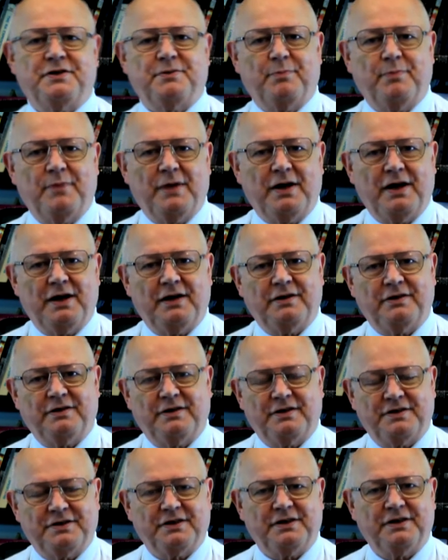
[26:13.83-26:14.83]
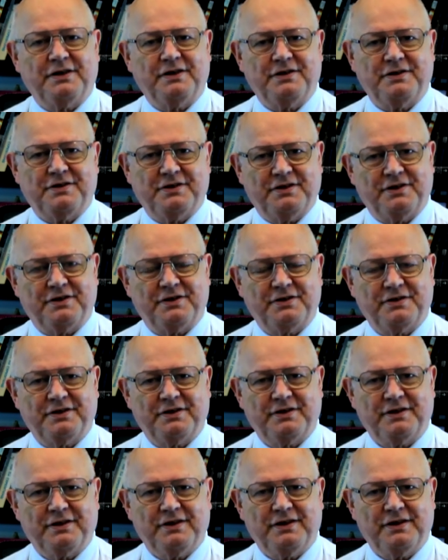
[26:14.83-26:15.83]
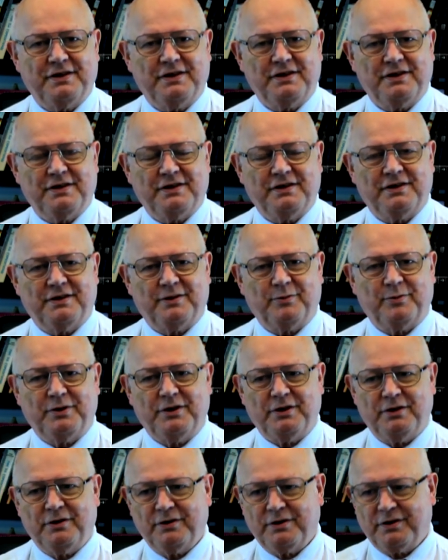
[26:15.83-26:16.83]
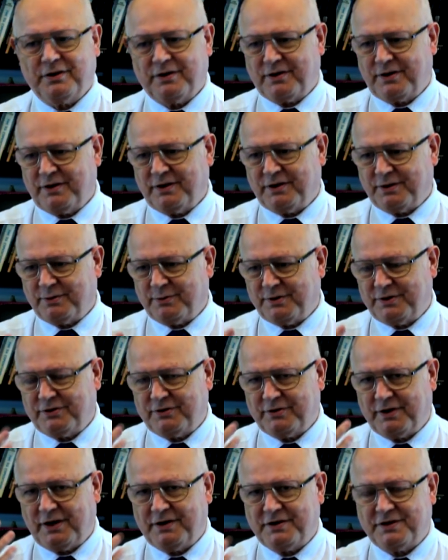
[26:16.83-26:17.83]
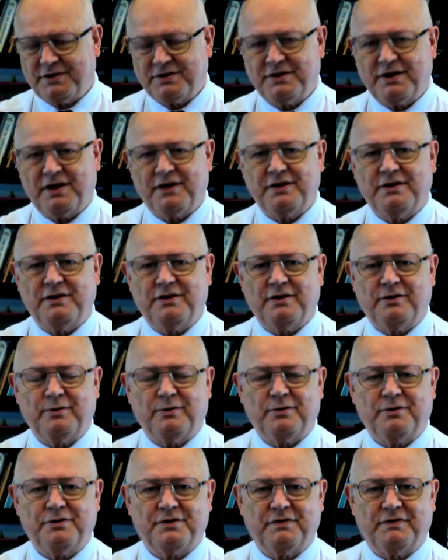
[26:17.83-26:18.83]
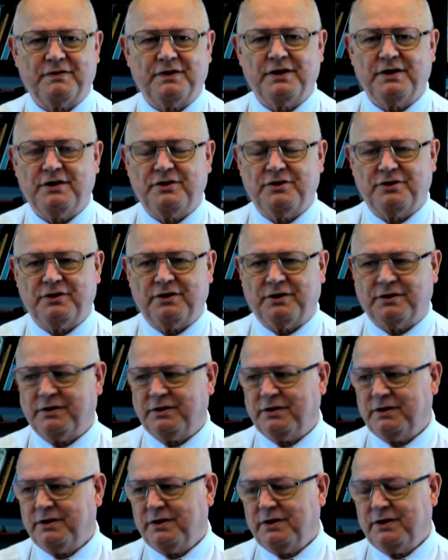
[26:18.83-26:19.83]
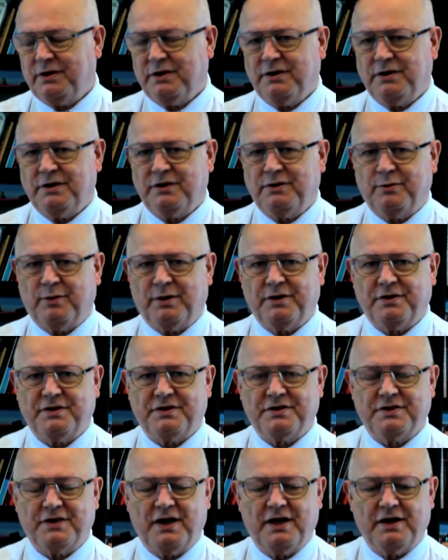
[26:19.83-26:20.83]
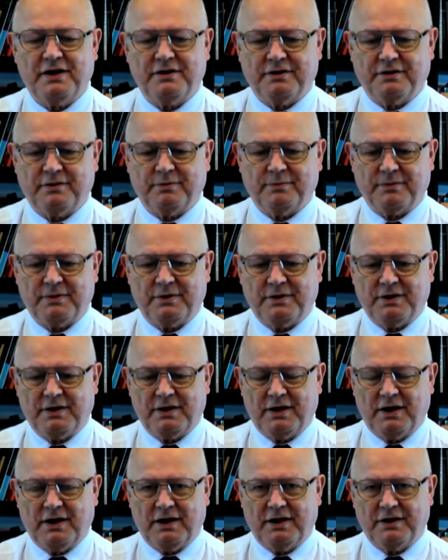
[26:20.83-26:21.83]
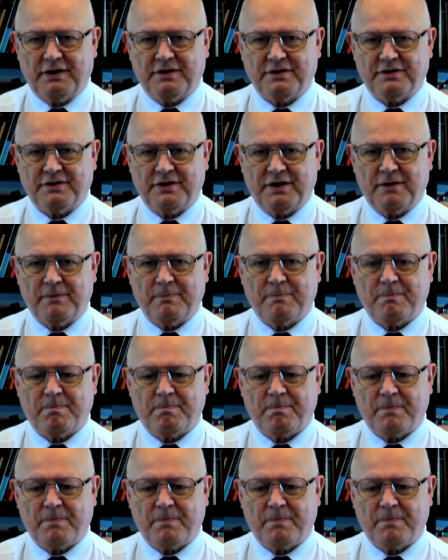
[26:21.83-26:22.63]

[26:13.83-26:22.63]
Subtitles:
man, the scientist, that we look at things, we try to study the laws of nature to understand them, and